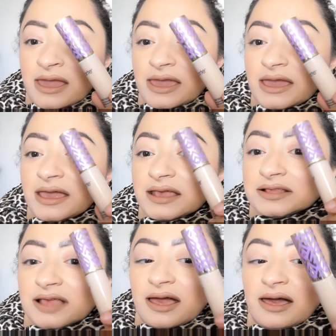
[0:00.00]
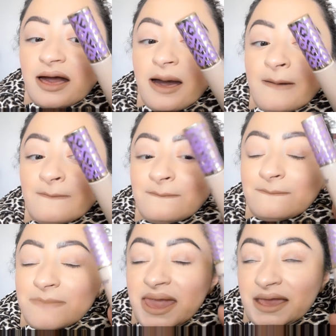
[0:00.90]
is
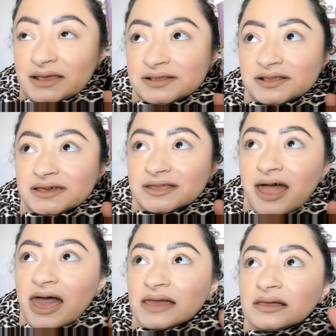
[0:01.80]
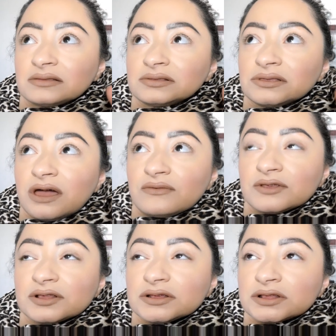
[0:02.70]
amazing. I love
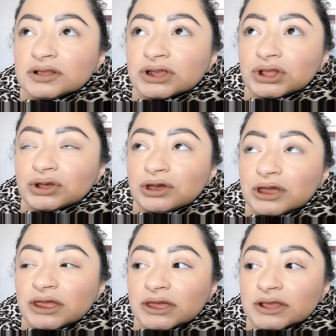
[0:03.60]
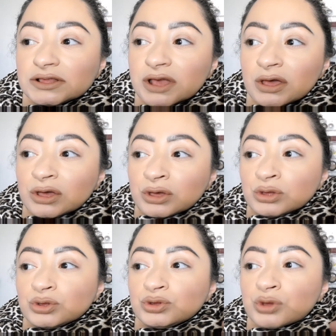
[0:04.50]
this concealer. It is
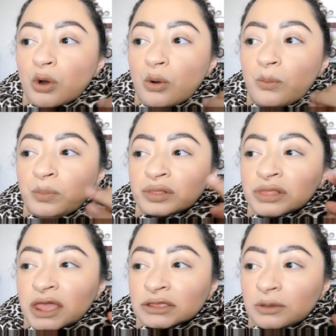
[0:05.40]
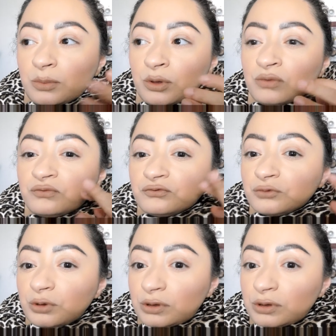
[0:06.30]
so blendable, full